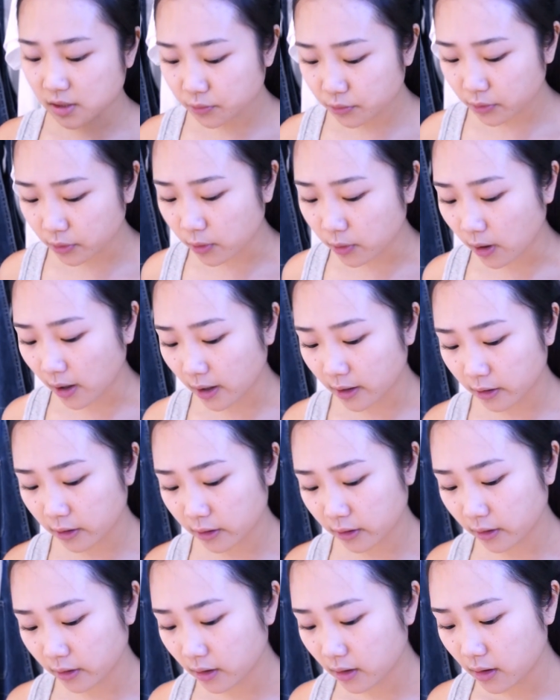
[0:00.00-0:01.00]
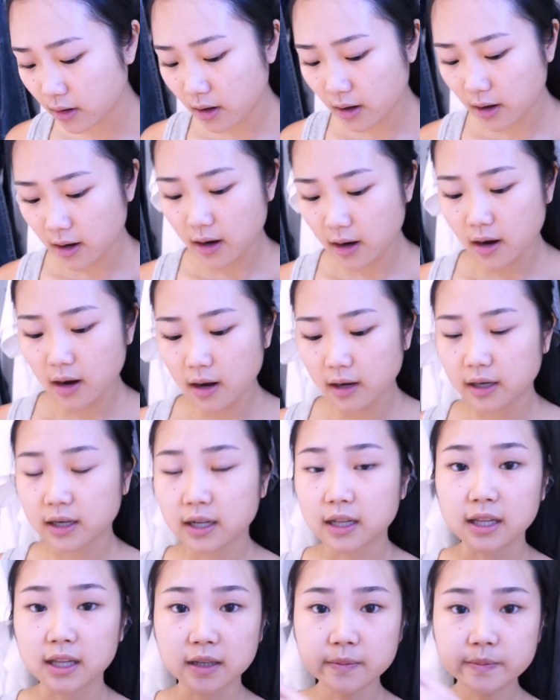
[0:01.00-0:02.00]
require
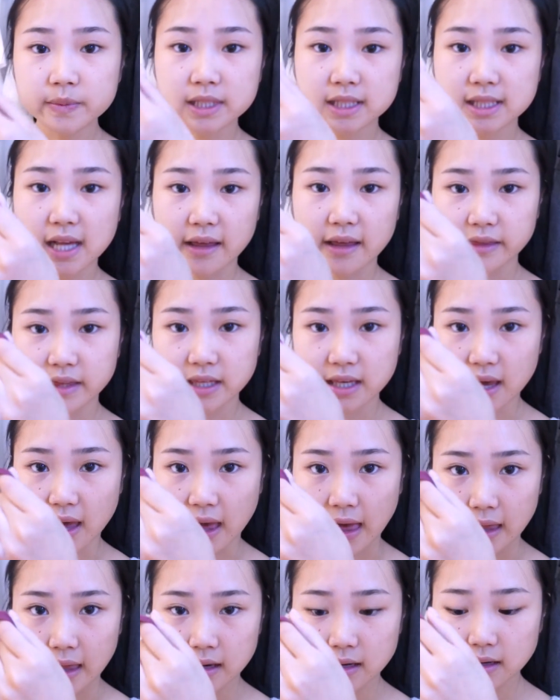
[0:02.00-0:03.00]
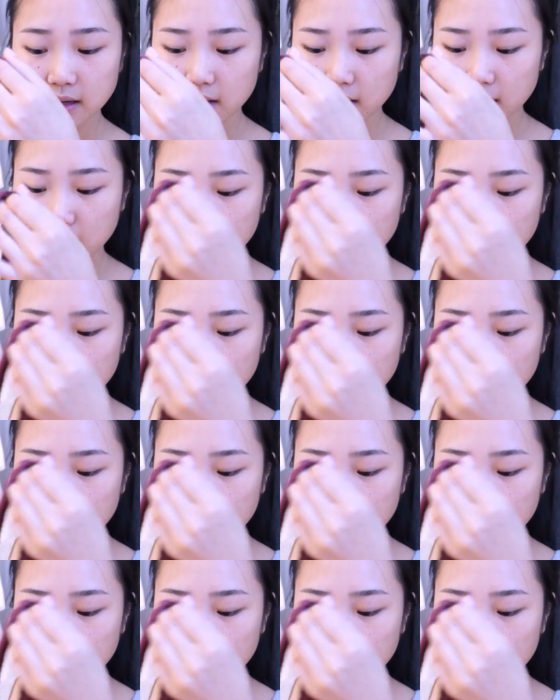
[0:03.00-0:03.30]
clips at the end.